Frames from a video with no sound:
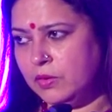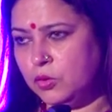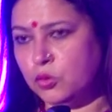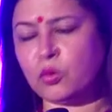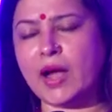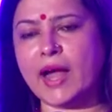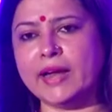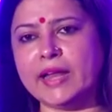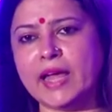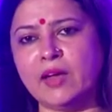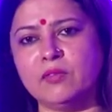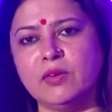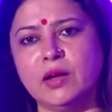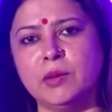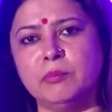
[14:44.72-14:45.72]
You can't
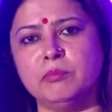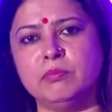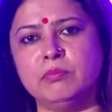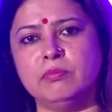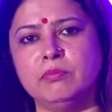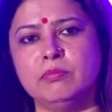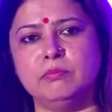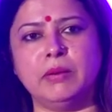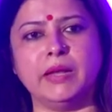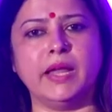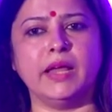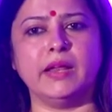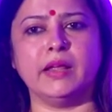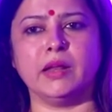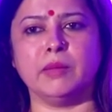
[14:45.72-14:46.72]
have a
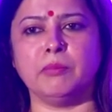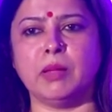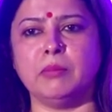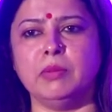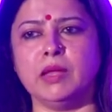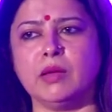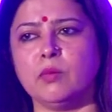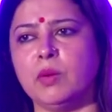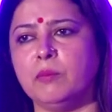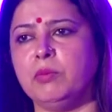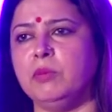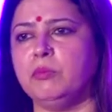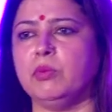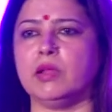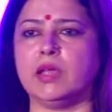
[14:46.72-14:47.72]
banana republic where
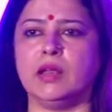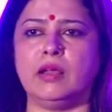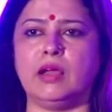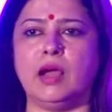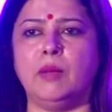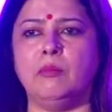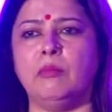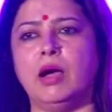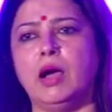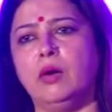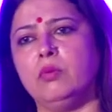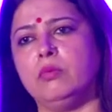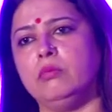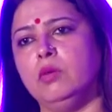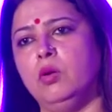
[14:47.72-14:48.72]
people can come
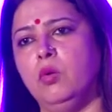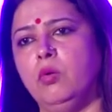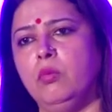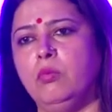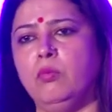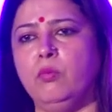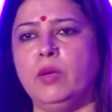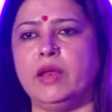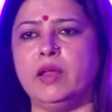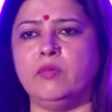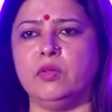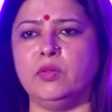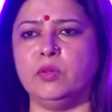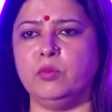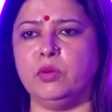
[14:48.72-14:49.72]
out, go
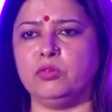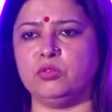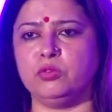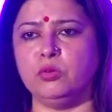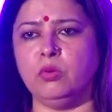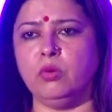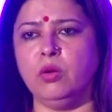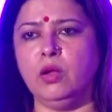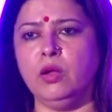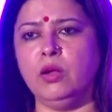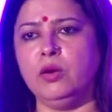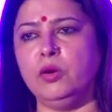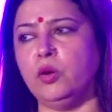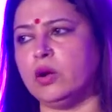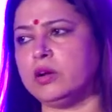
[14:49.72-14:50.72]
wherever they wish to,
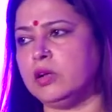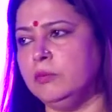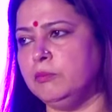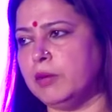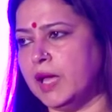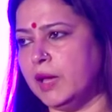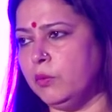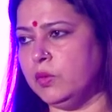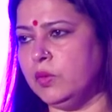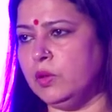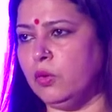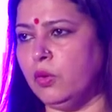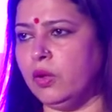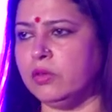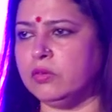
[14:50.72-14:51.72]
not comply with the
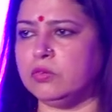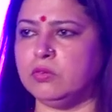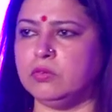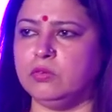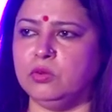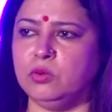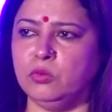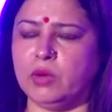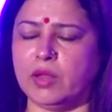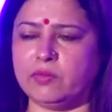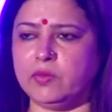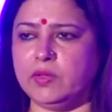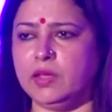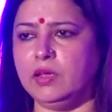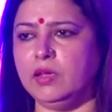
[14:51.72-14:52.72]
laws, do
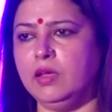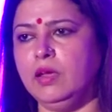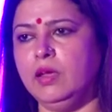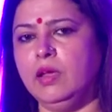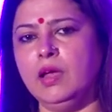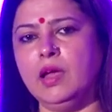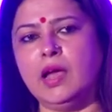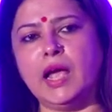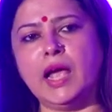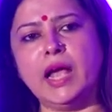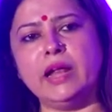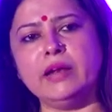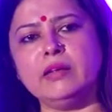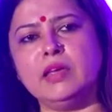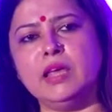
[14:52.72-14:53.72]
nothing,
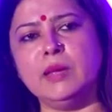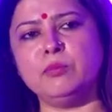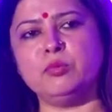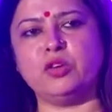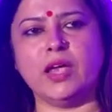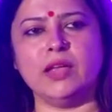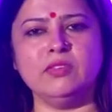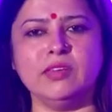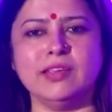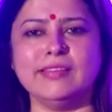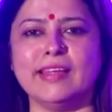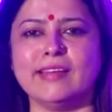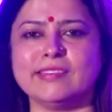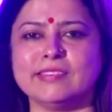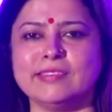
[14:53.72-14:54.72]
and keep changing
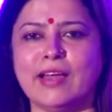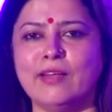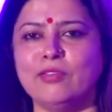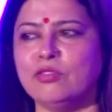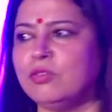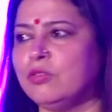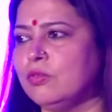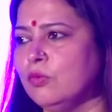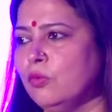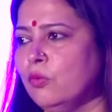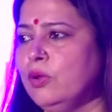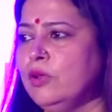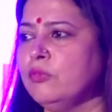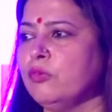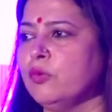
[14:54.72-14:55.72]
their stance
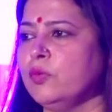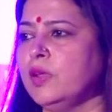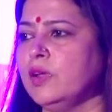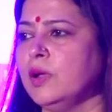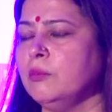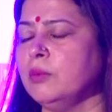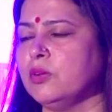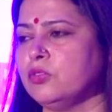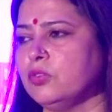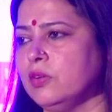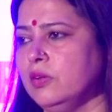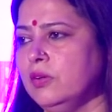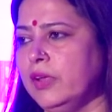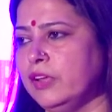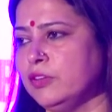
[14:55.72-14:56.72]
only for the
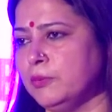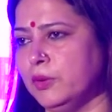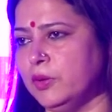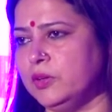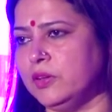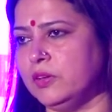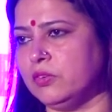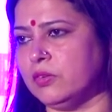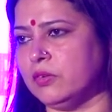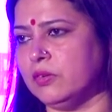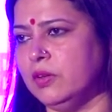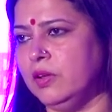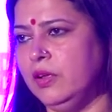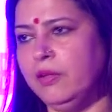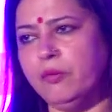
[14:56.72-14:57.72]
commercial exploitation.
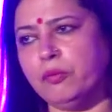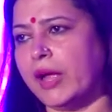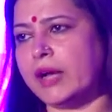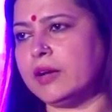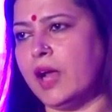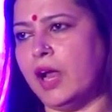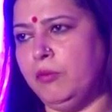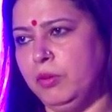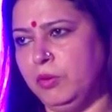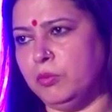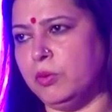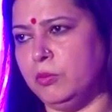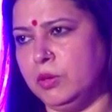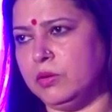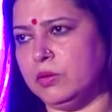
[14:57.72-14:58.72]
That can't be
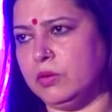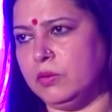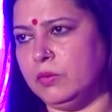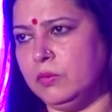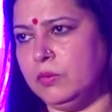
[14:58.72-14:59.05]
permitted